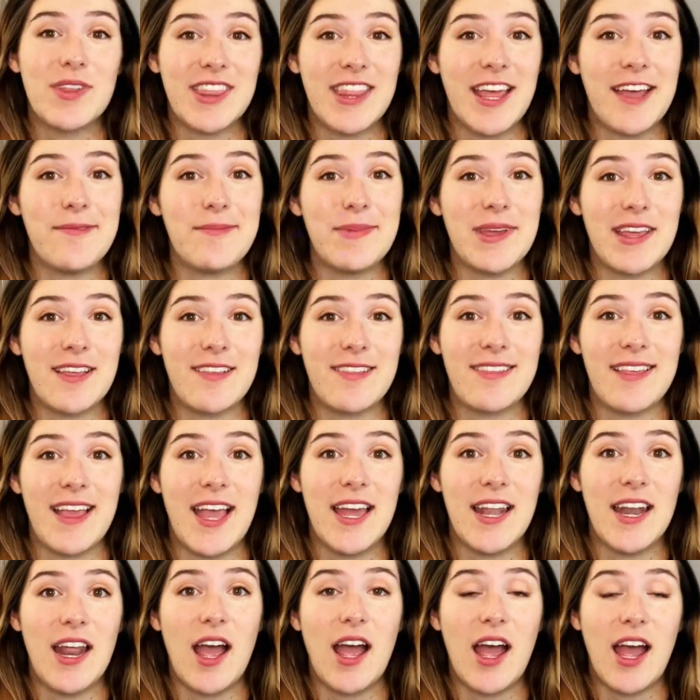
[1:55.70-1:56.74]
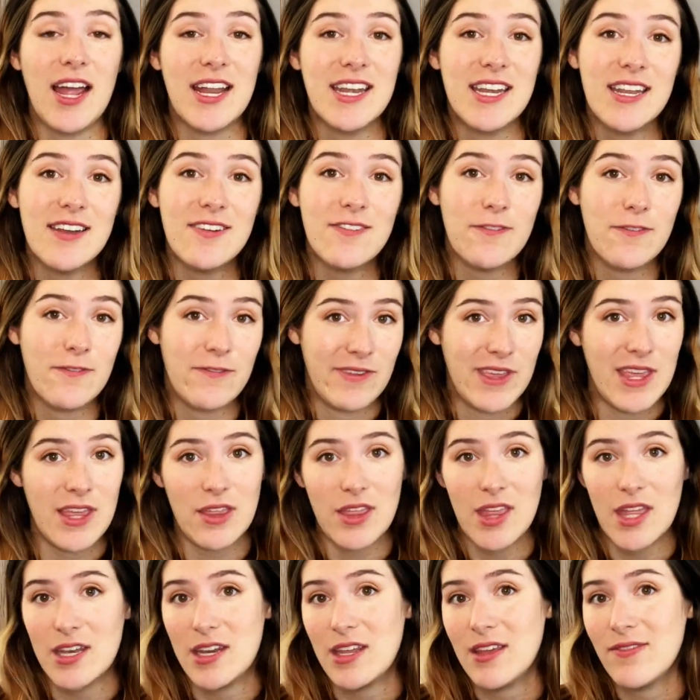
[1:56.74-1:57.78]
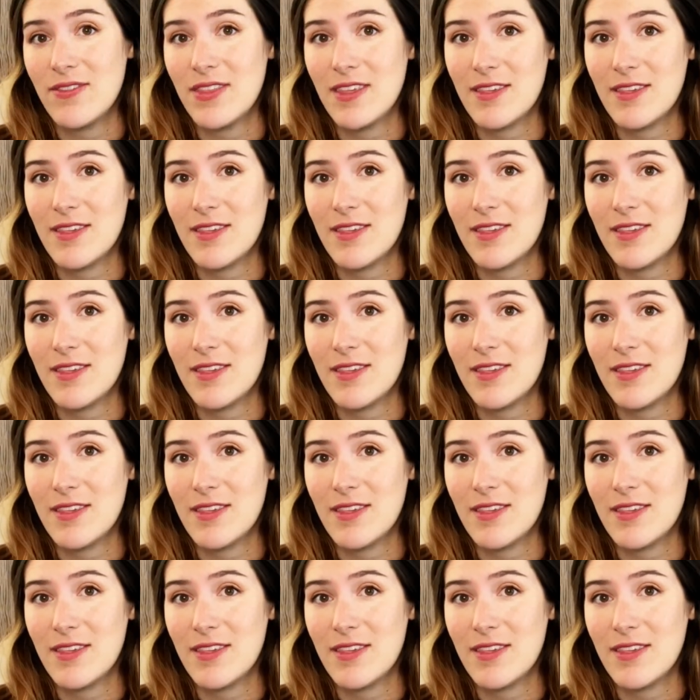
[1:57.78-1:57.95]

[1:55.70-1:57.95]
that being said, I didn't feel any of the